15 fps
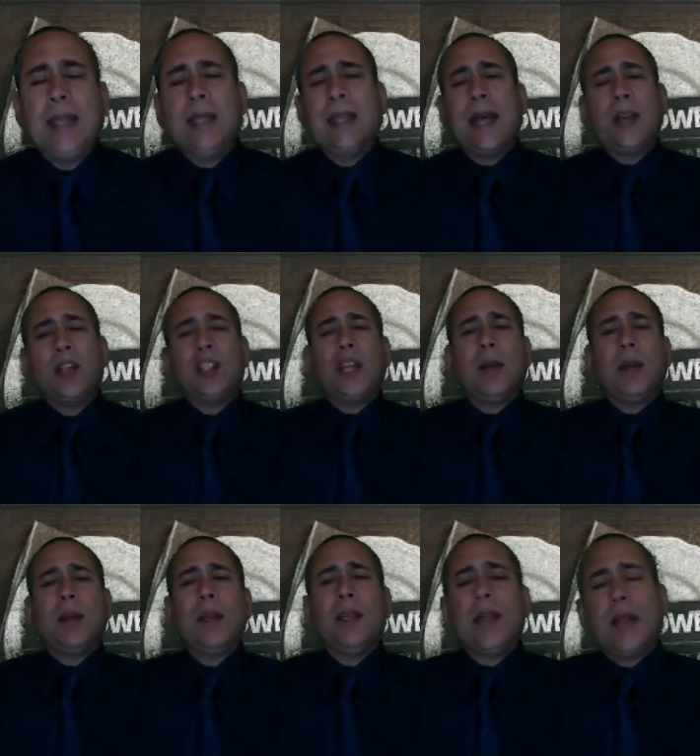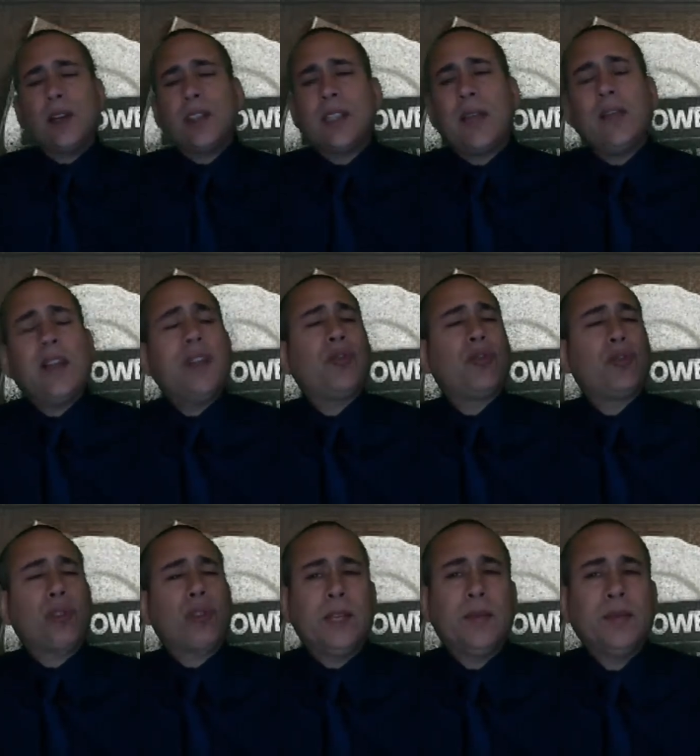letter, chap- in letter
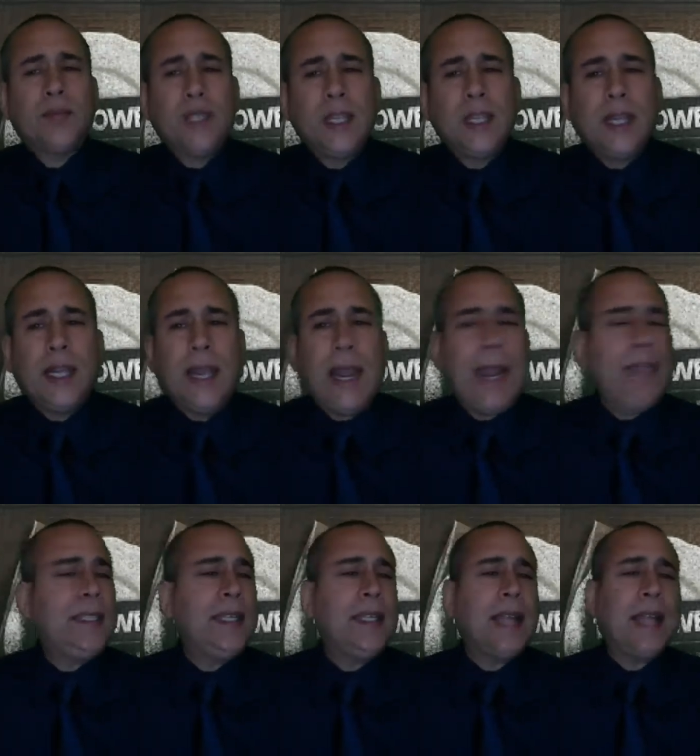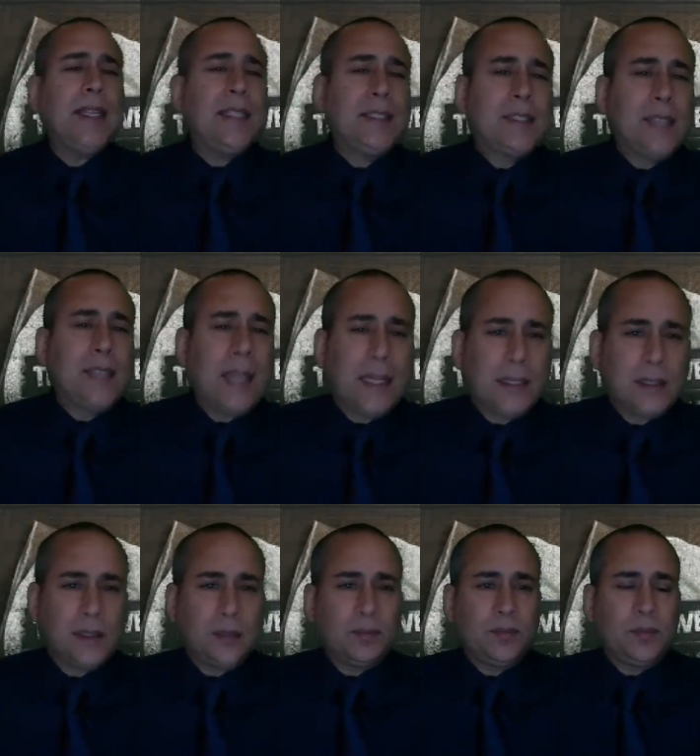73,
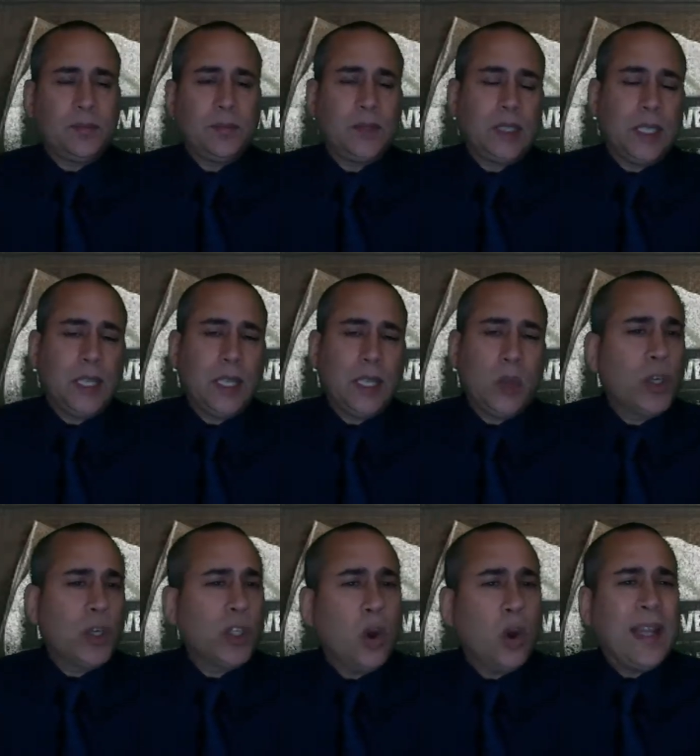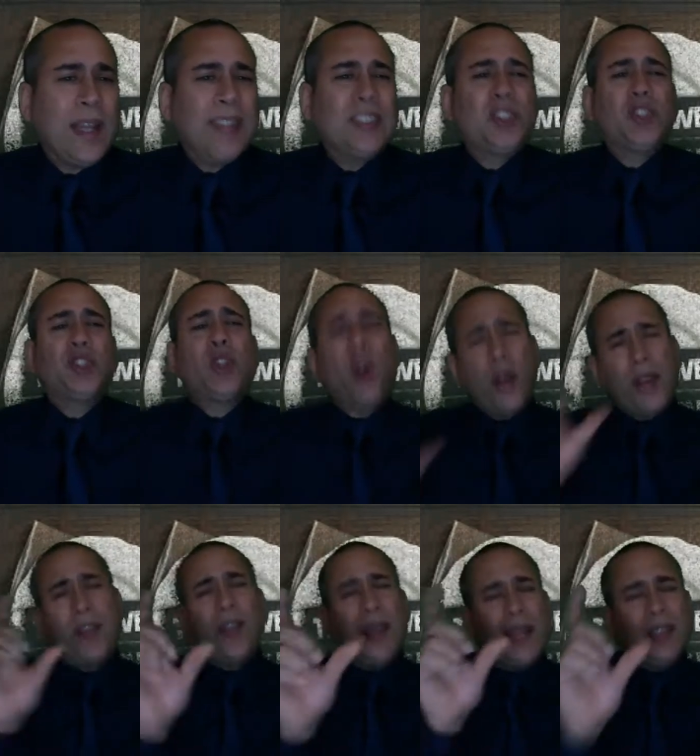1896, we're told that certain
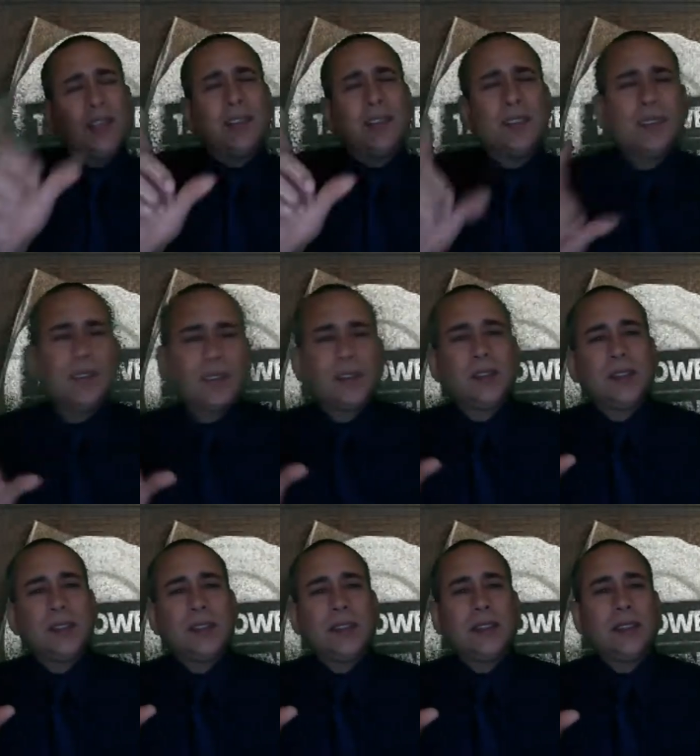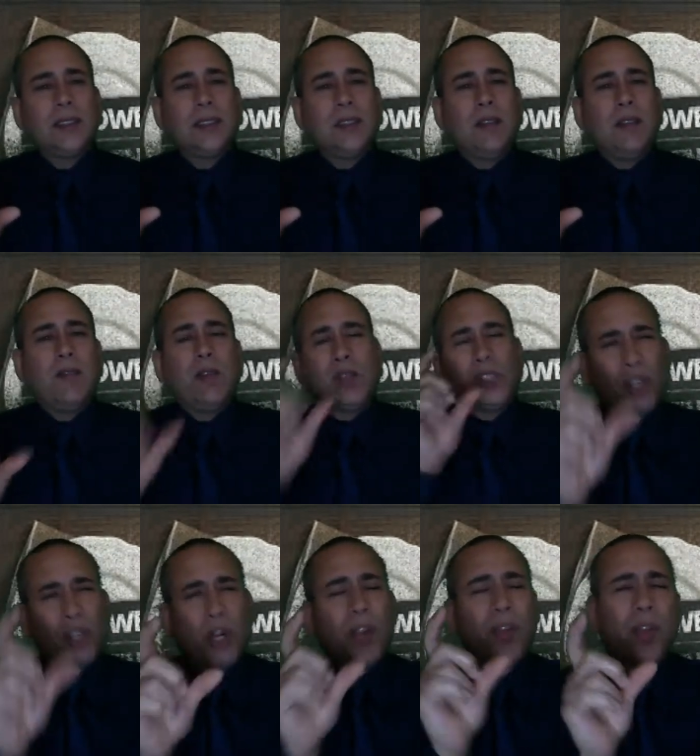things, for
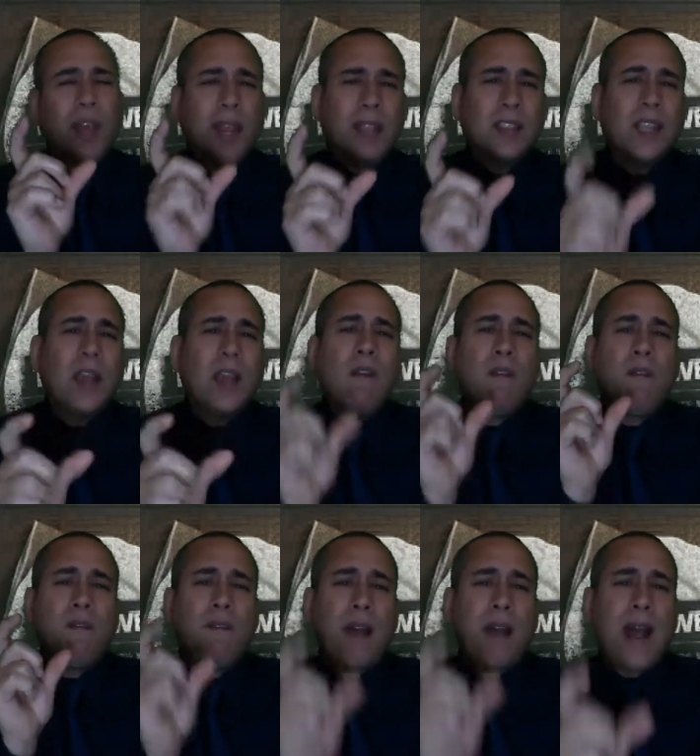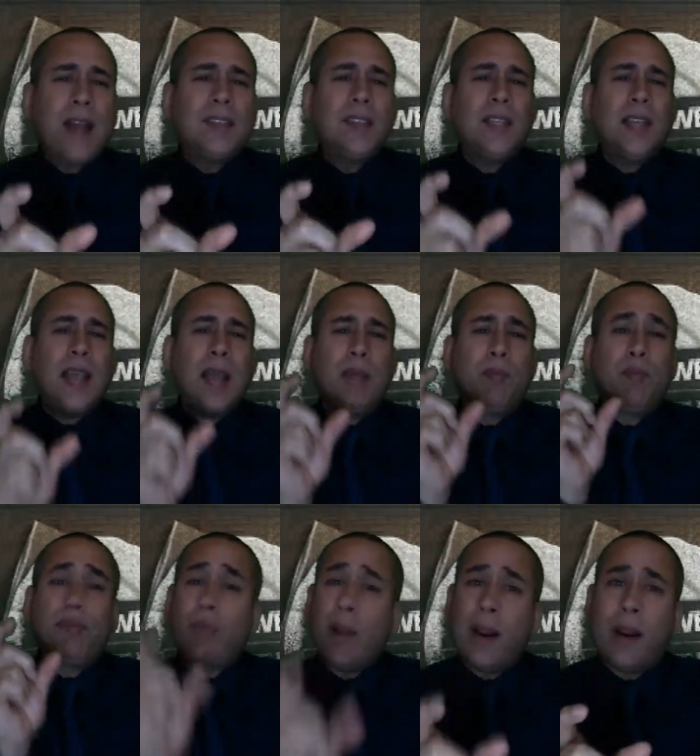certain things, fasting and
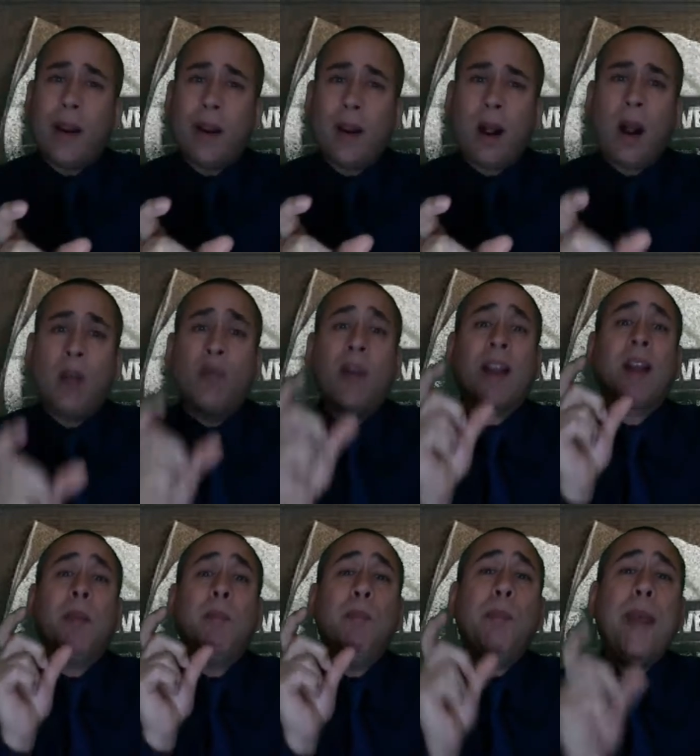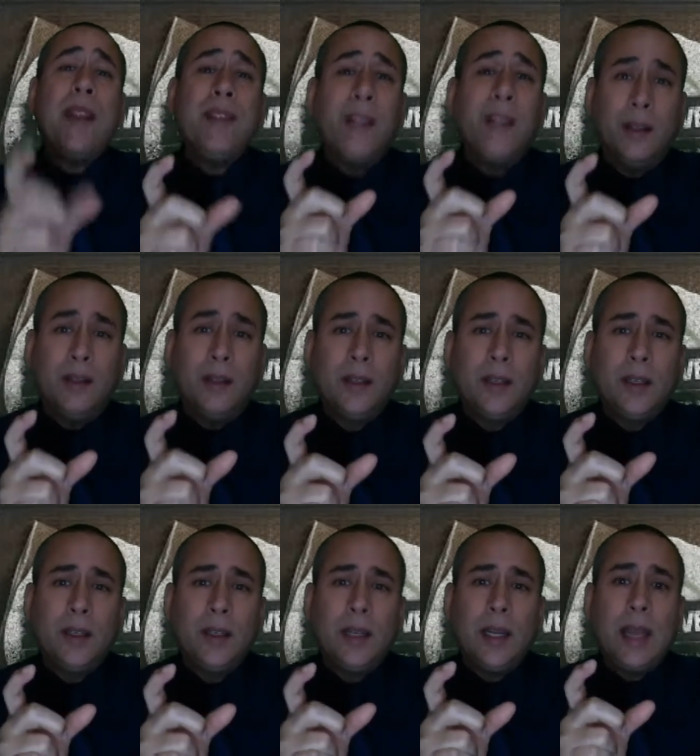prayer are recommended
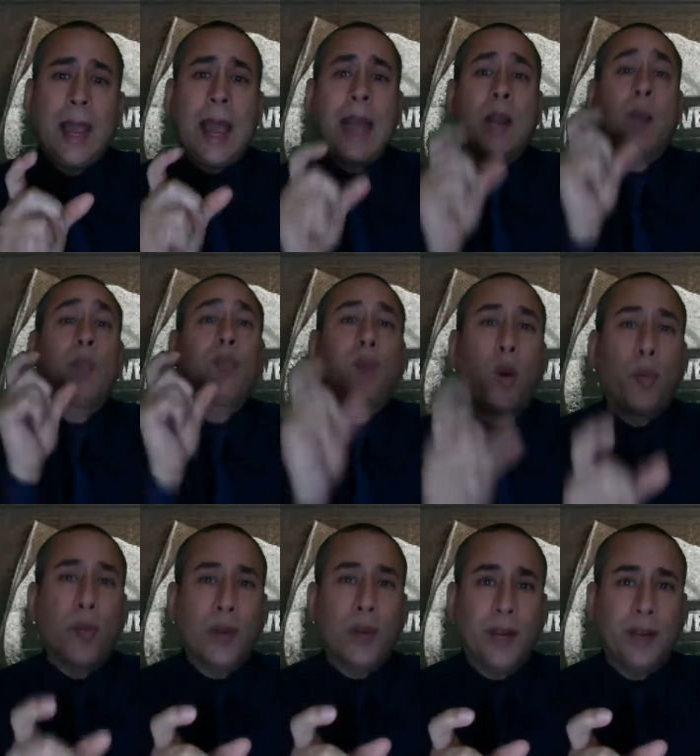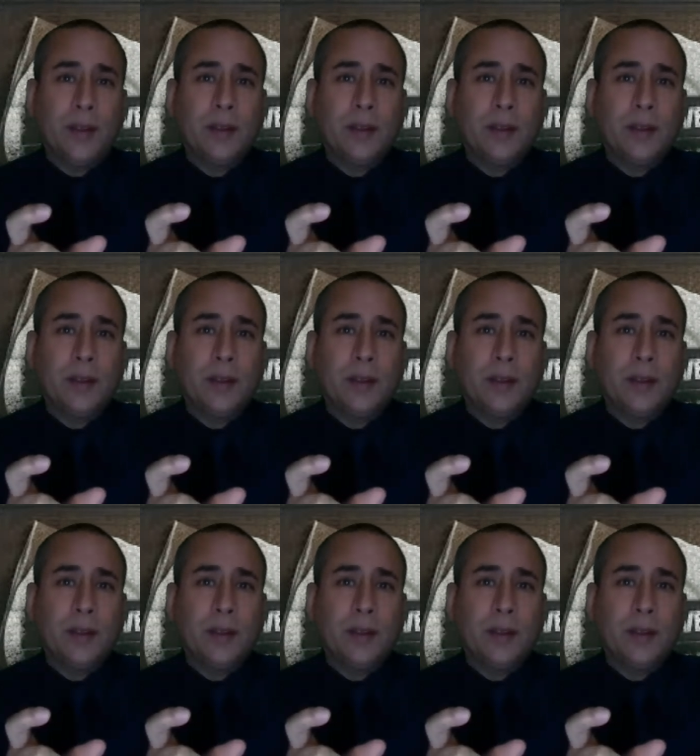and appropriate.